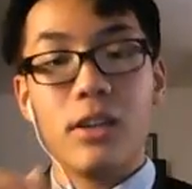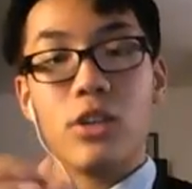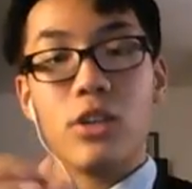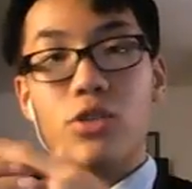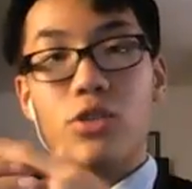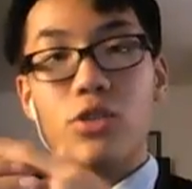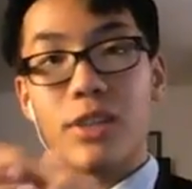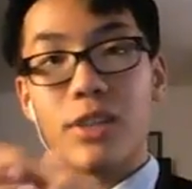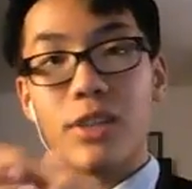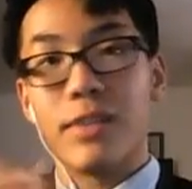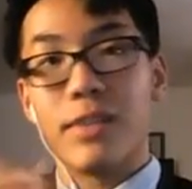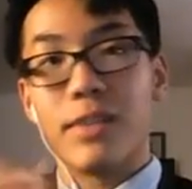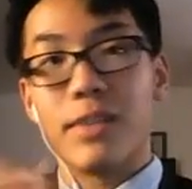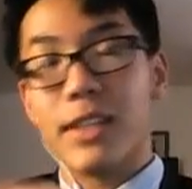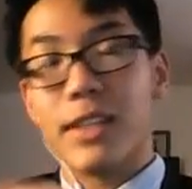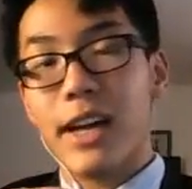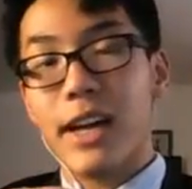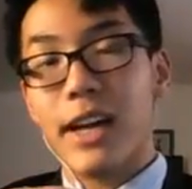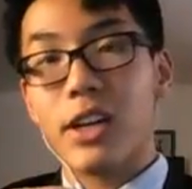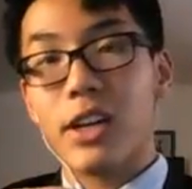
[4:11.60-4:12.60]
transmit the
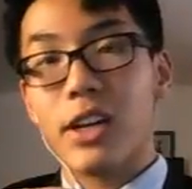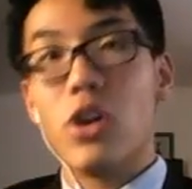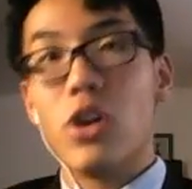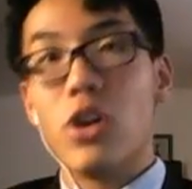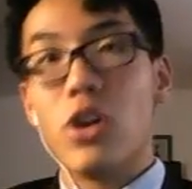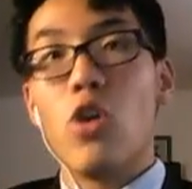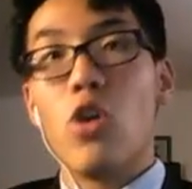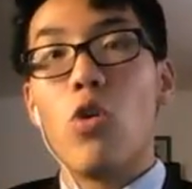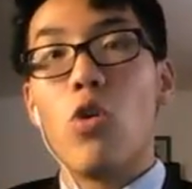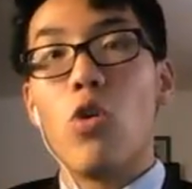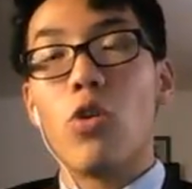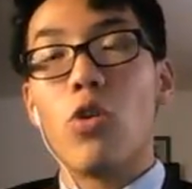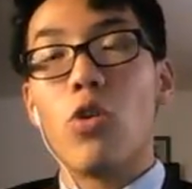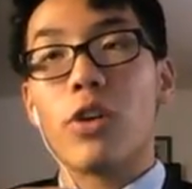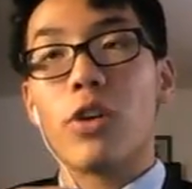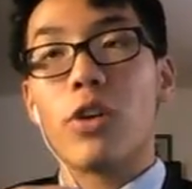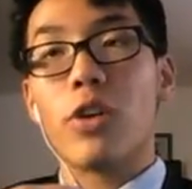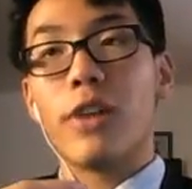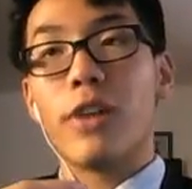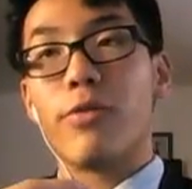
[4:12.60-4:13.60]
data,
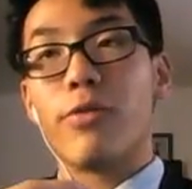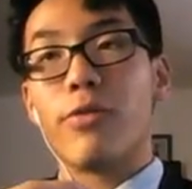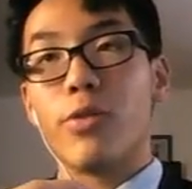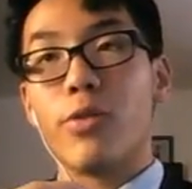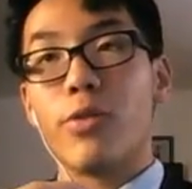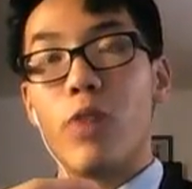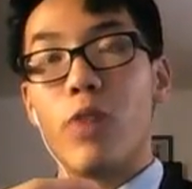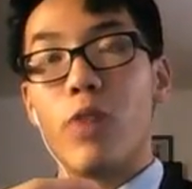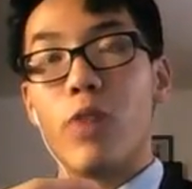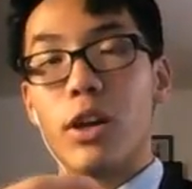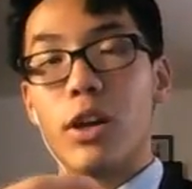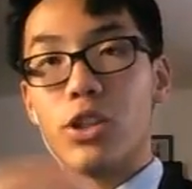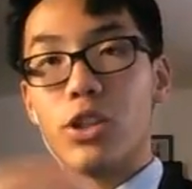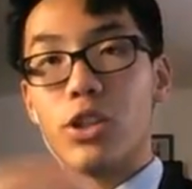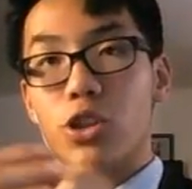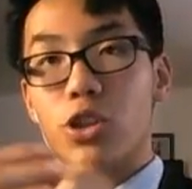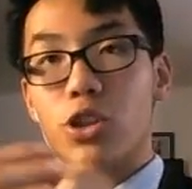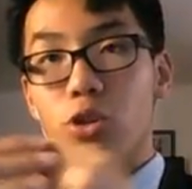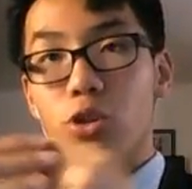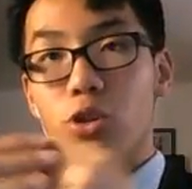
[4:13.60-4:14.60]
or if we want
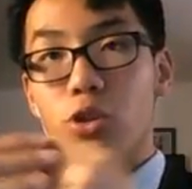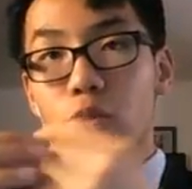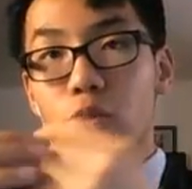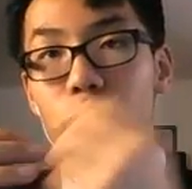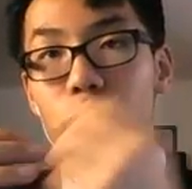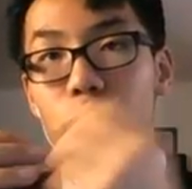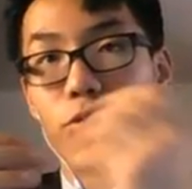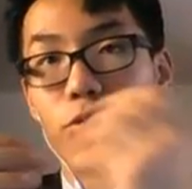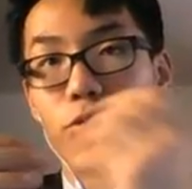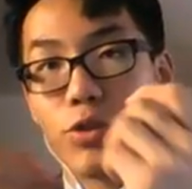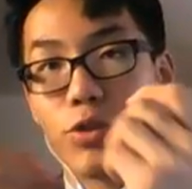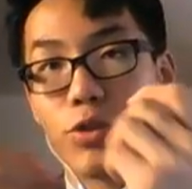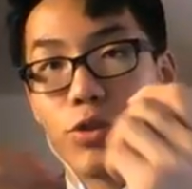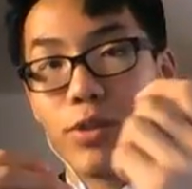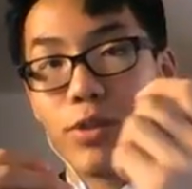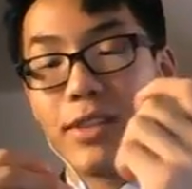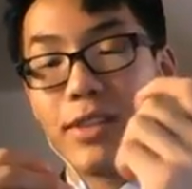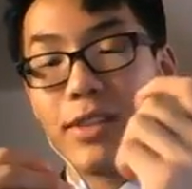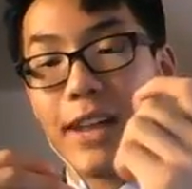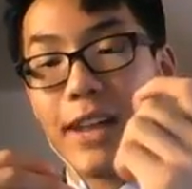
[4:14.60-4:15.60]
to
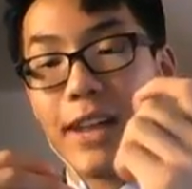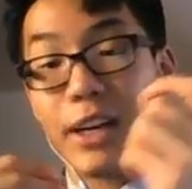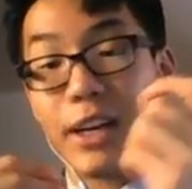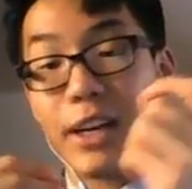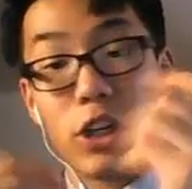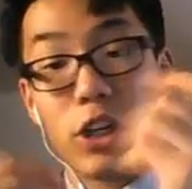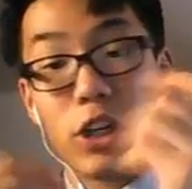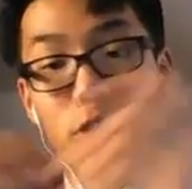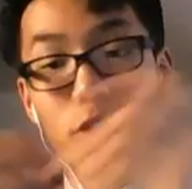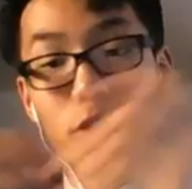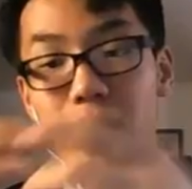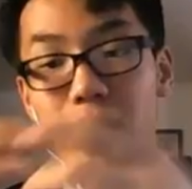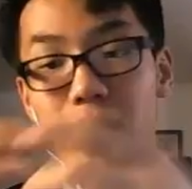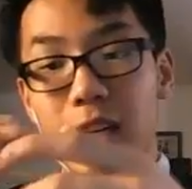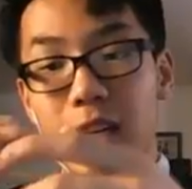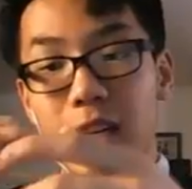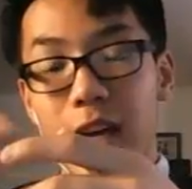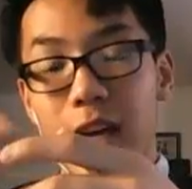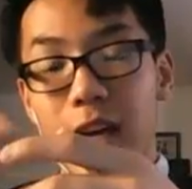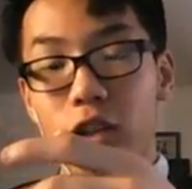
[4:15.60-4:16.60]
retrieve the data, close the
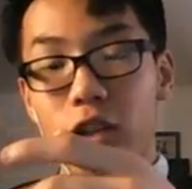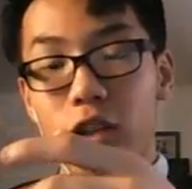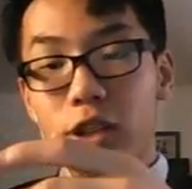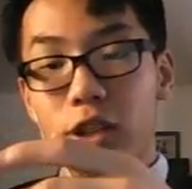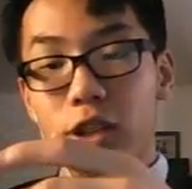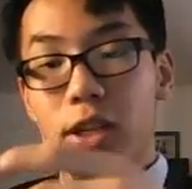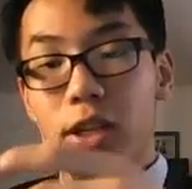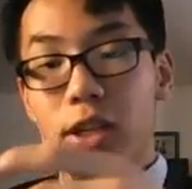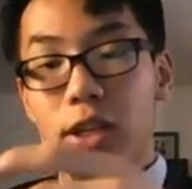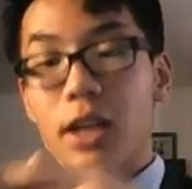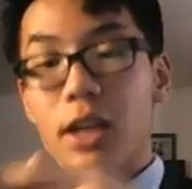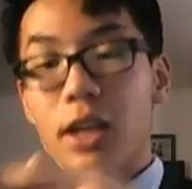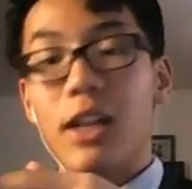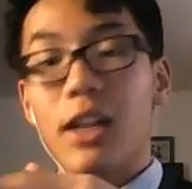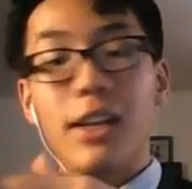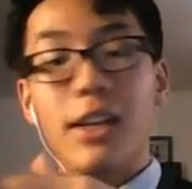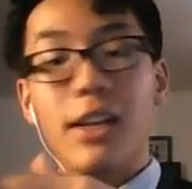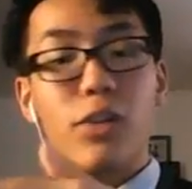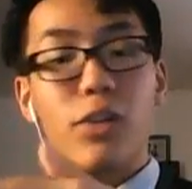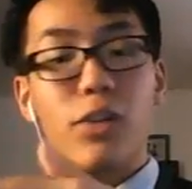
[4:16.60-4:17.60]
connection,
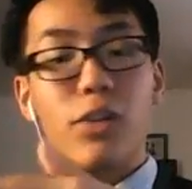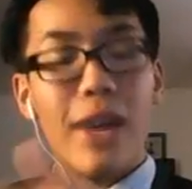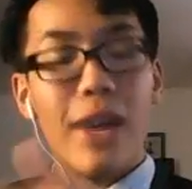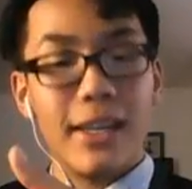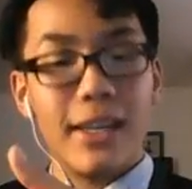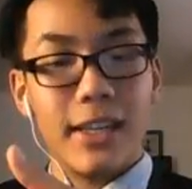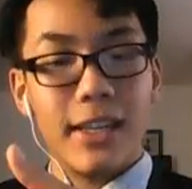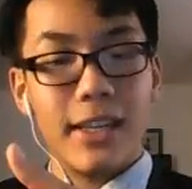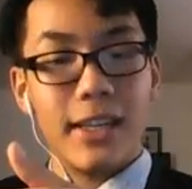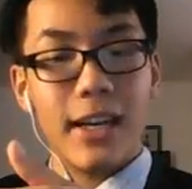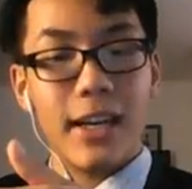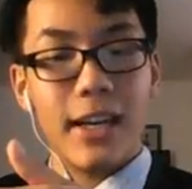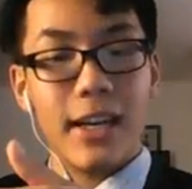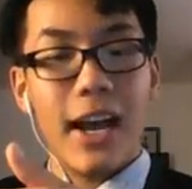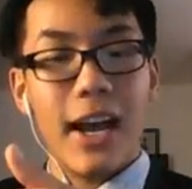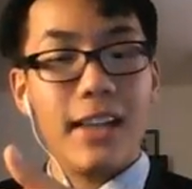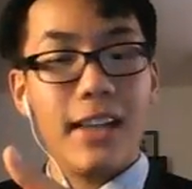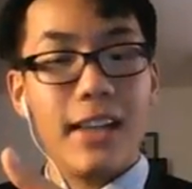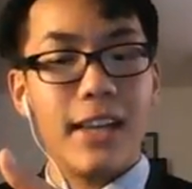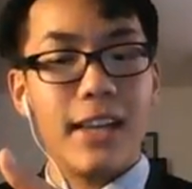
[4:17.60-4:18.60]
let you edit it,
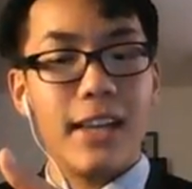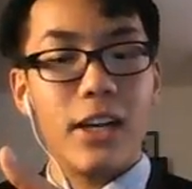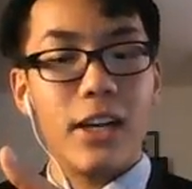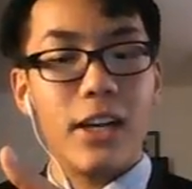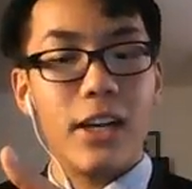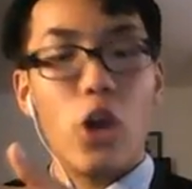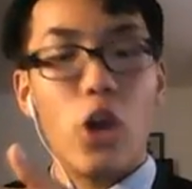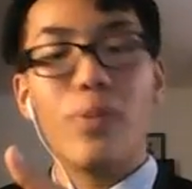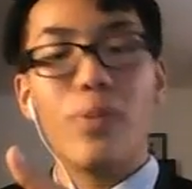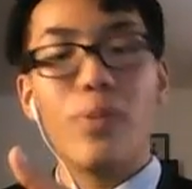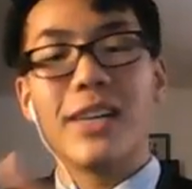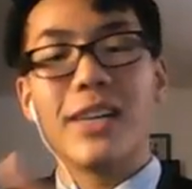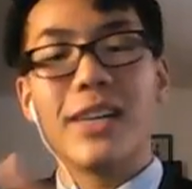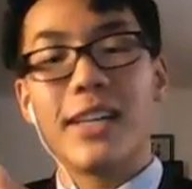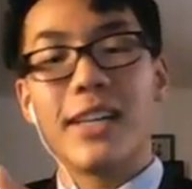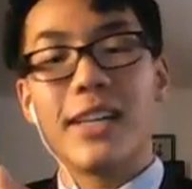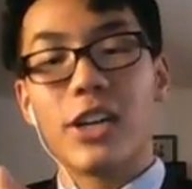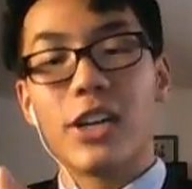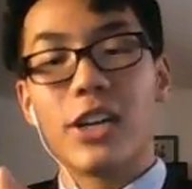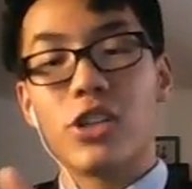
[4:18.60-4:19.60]
and then open the
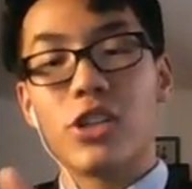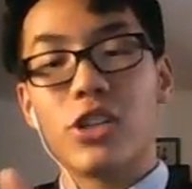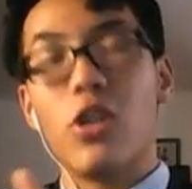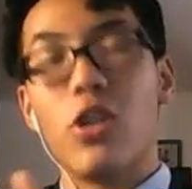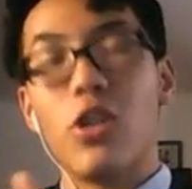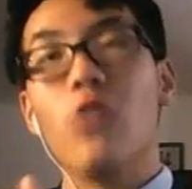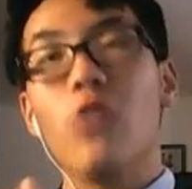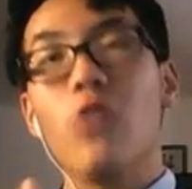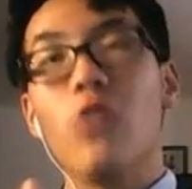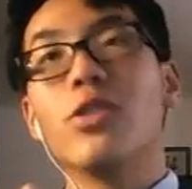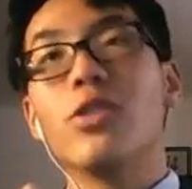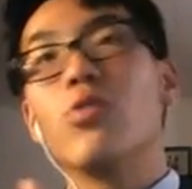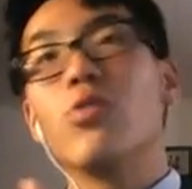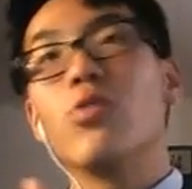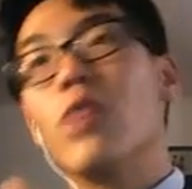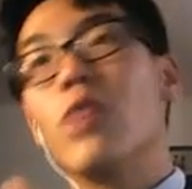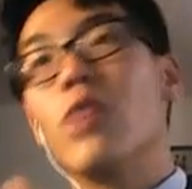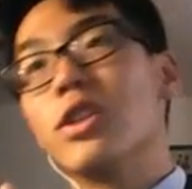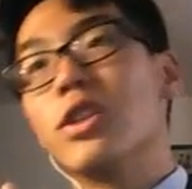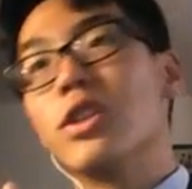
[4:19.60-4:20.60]
connection only
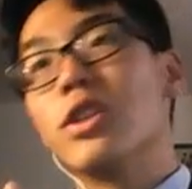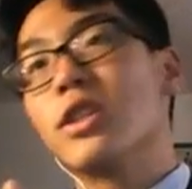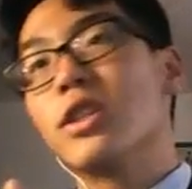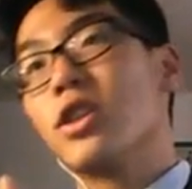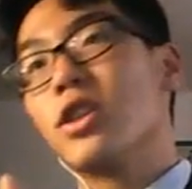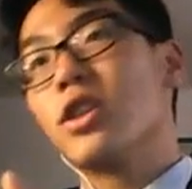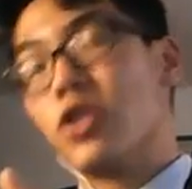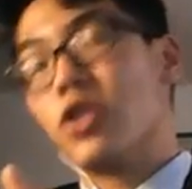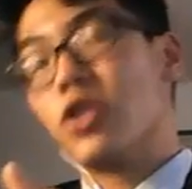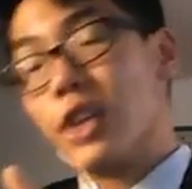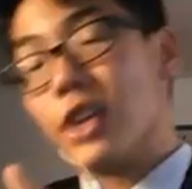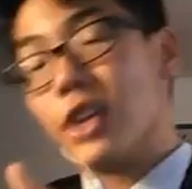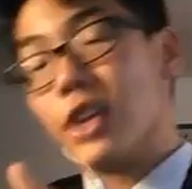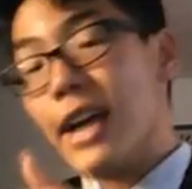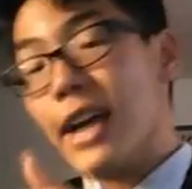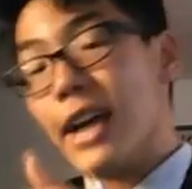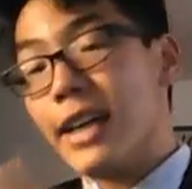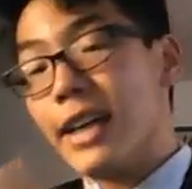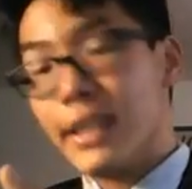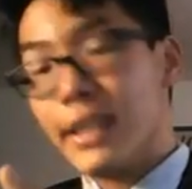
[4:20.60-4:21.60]
once you're done
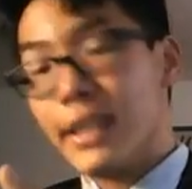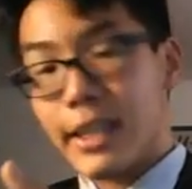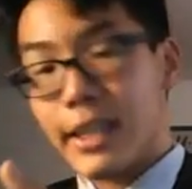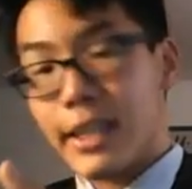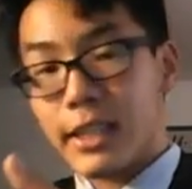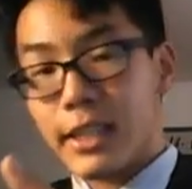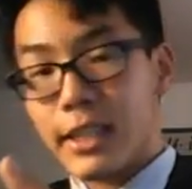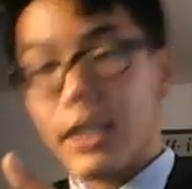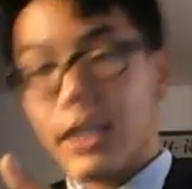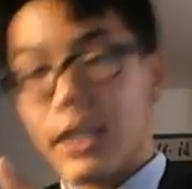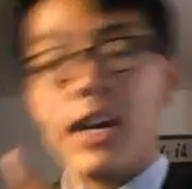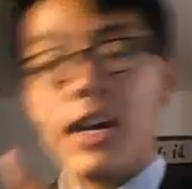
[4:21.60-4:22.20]
editing it.